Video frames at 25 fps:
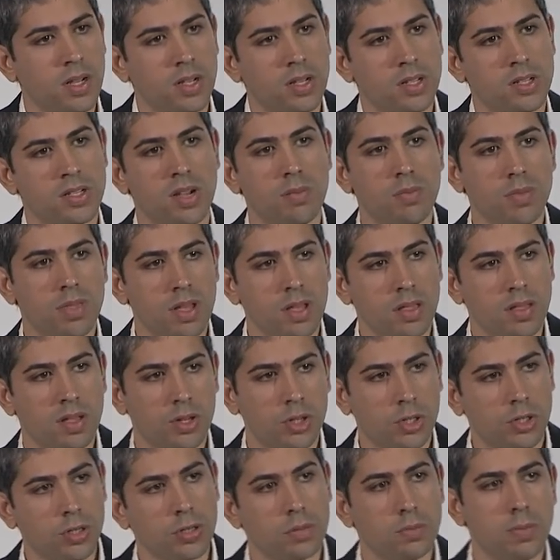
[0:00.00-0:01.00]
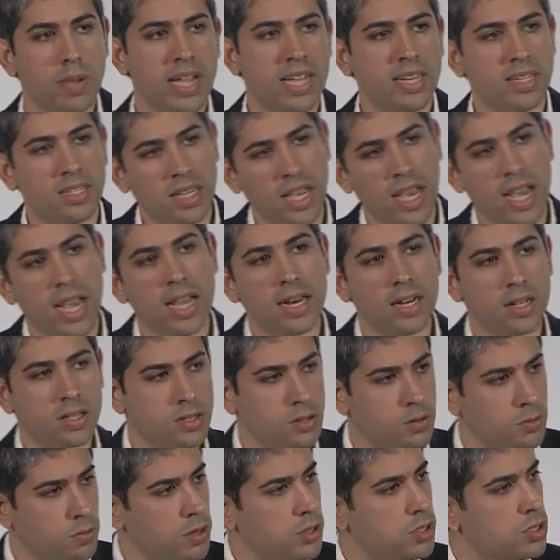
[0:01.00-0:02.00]
something that should maintain
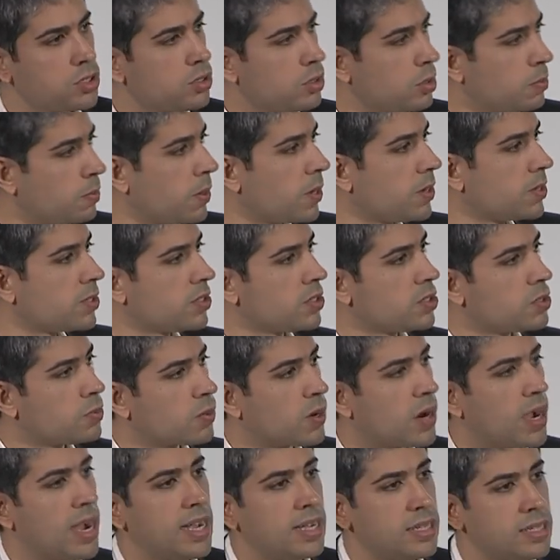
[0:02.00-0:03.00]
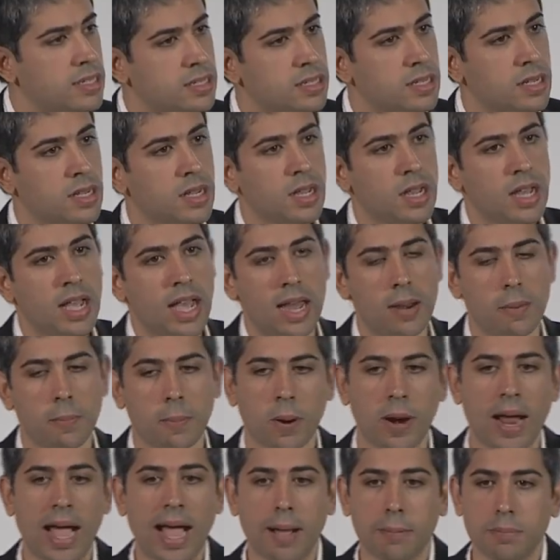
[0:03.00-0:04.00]
its original purchase price and
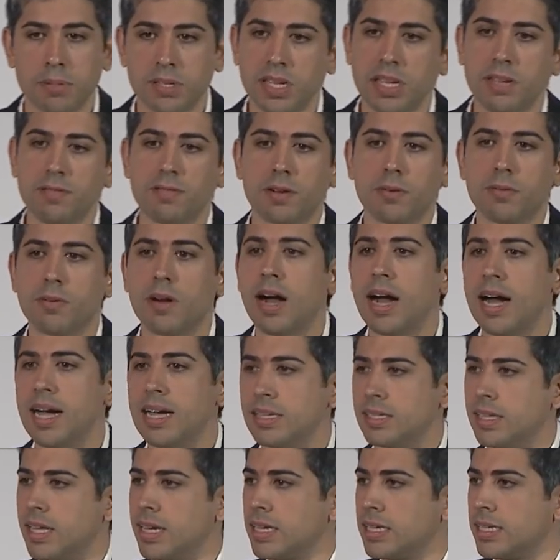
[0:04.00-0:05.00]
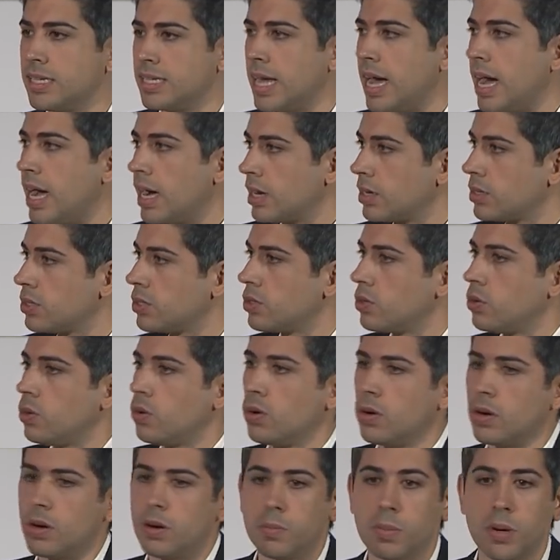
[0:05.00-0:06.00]
perhaps even rise like stocks
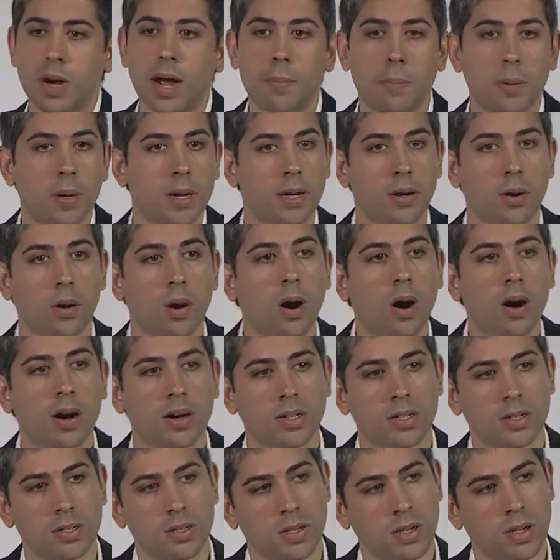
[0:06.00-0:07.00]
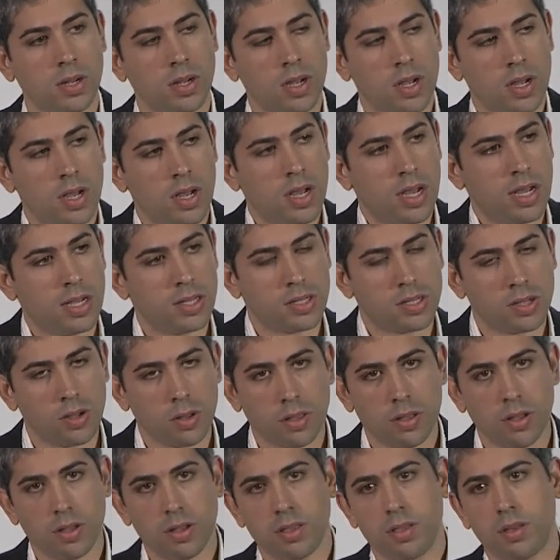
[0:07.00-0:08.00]
or property or art. And so
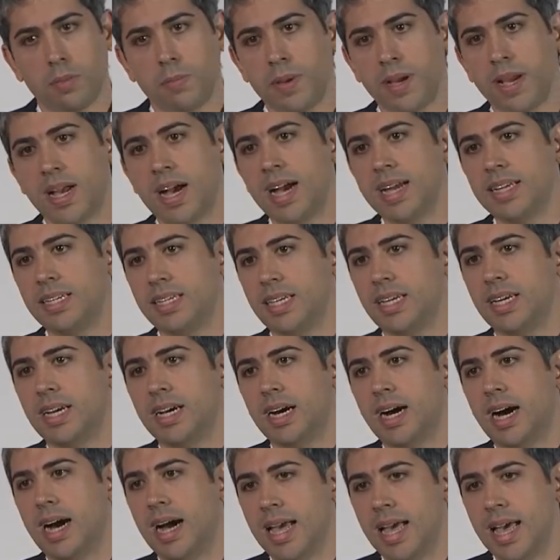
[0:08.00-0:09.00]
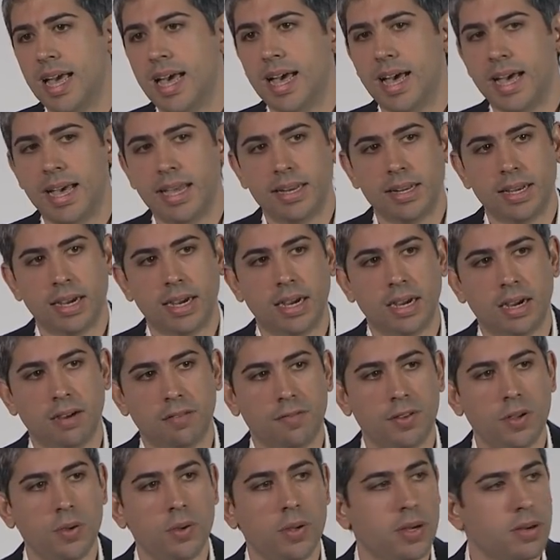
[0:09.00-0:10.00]
the big idea I had a
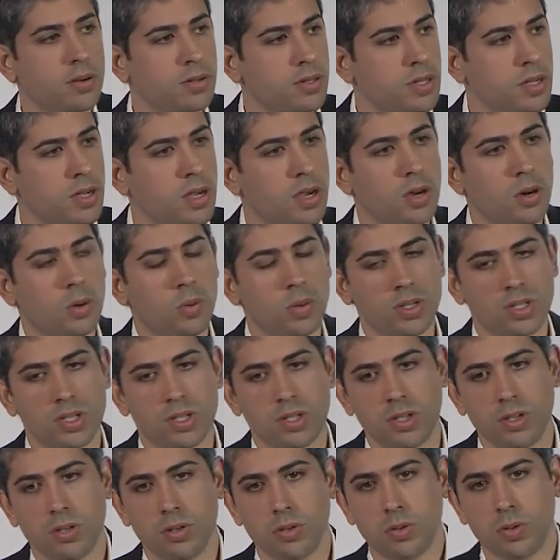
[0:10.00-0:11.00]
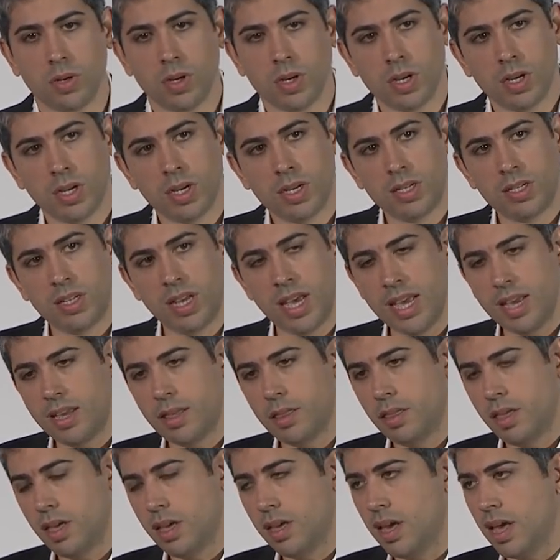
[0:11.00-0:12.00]
few years ago was to
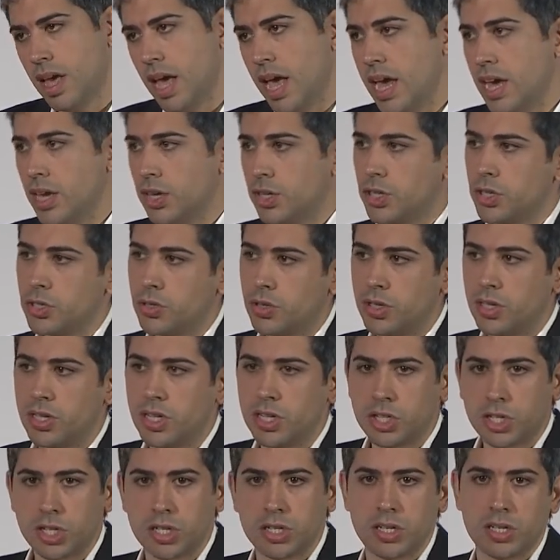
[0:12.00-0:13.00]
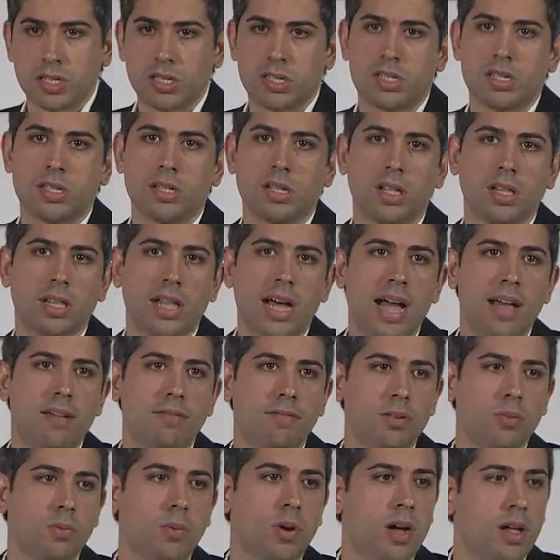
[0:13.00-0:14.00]
take the ancient tradition that's still alive
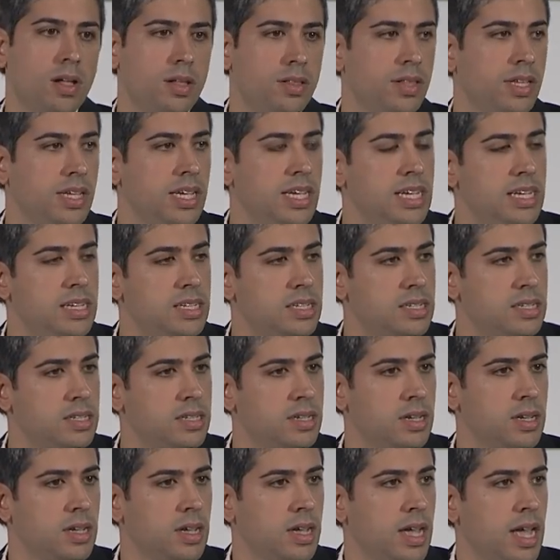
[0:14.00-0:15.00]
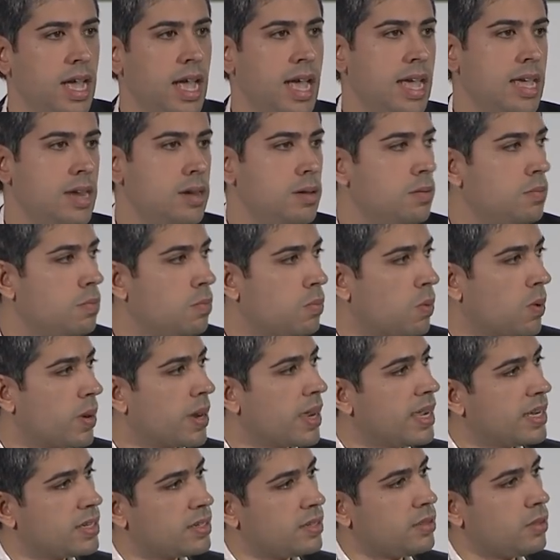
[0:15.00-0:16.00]
and well in the East and
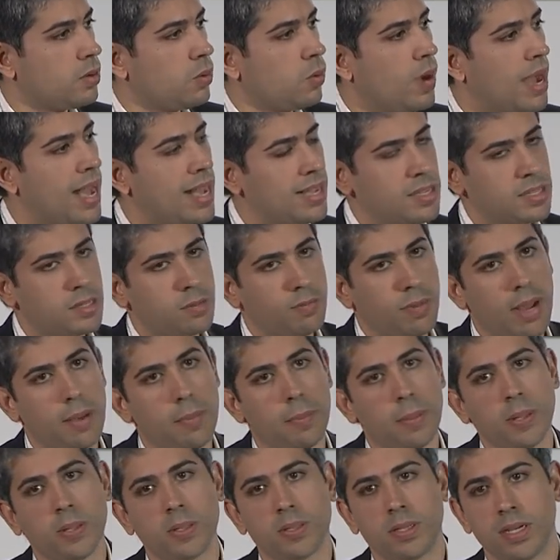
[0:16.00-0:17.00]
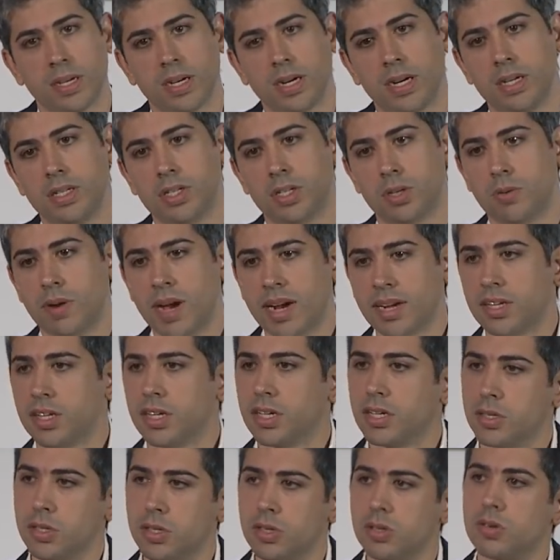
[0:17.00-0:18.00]
bring it to the West by building a
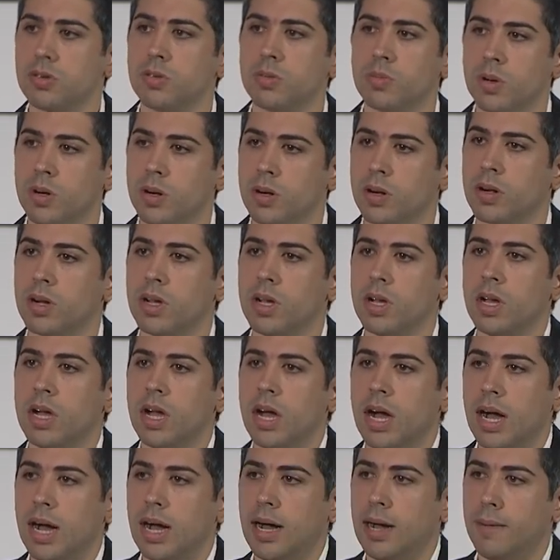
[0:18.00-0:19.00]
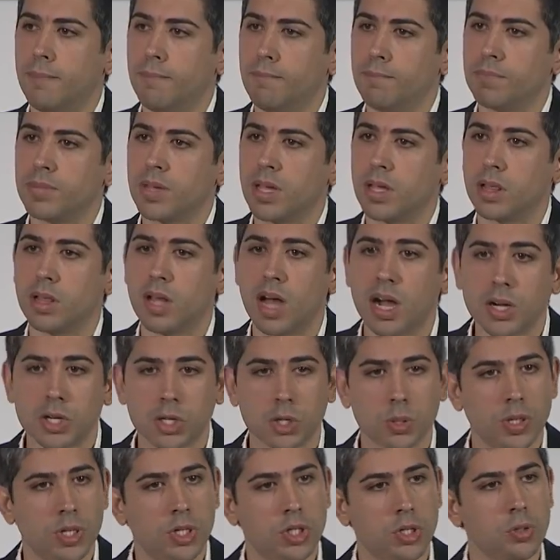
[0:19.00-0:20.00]
direct-to-consumer
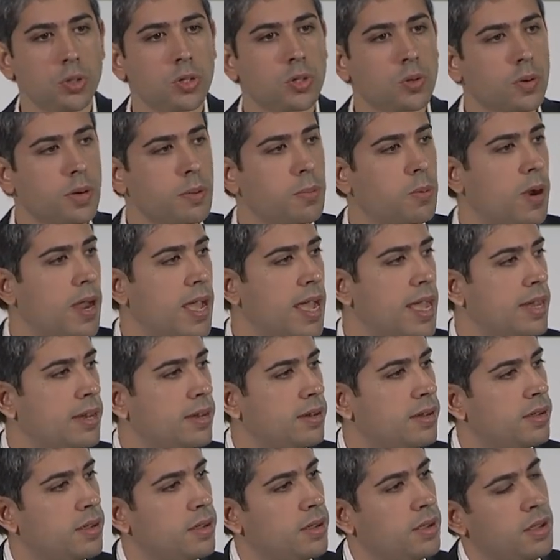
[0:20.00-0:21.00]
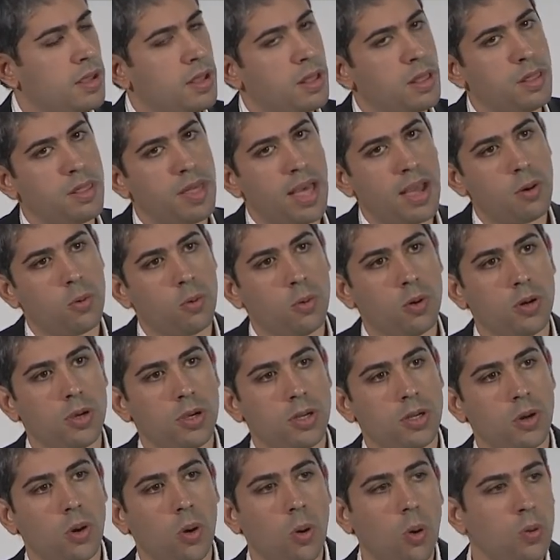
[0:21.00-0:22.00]
luxury jewelry brand that
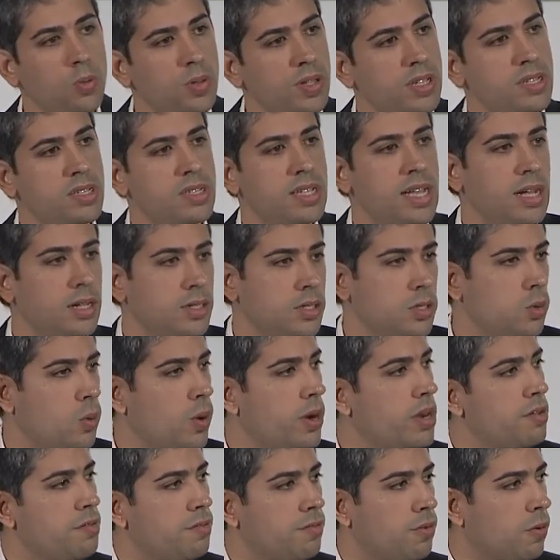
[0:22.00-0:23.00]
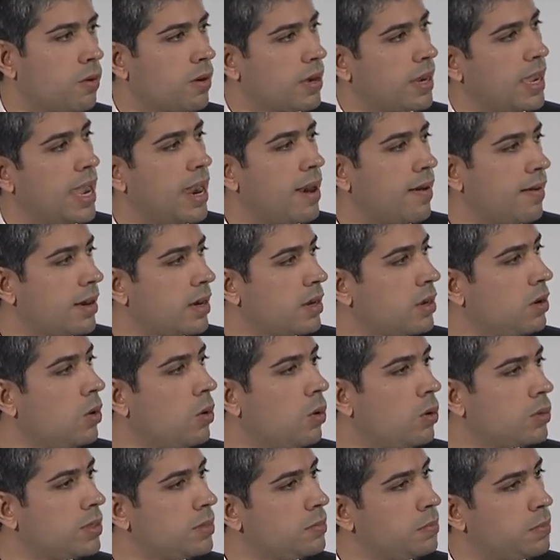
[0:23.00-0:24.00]
would only sell 24-karat
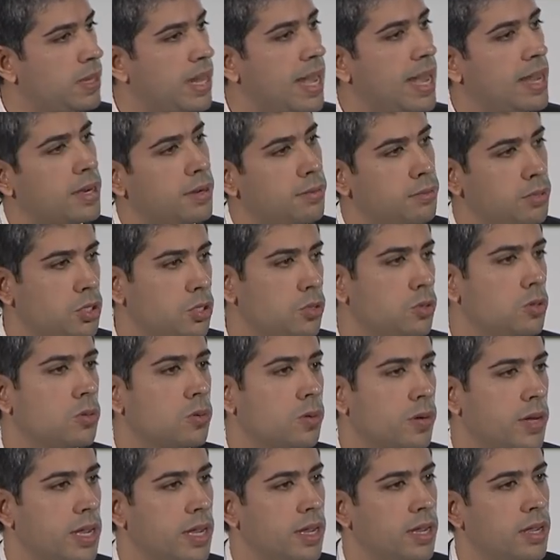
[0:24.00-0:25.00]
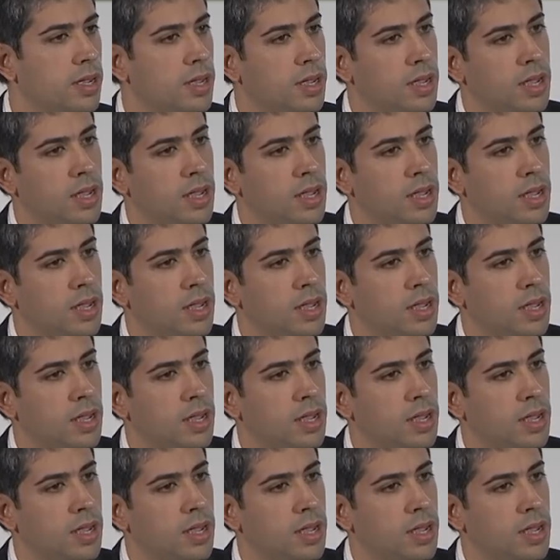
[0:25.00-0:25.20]
gold and platinum jewelry,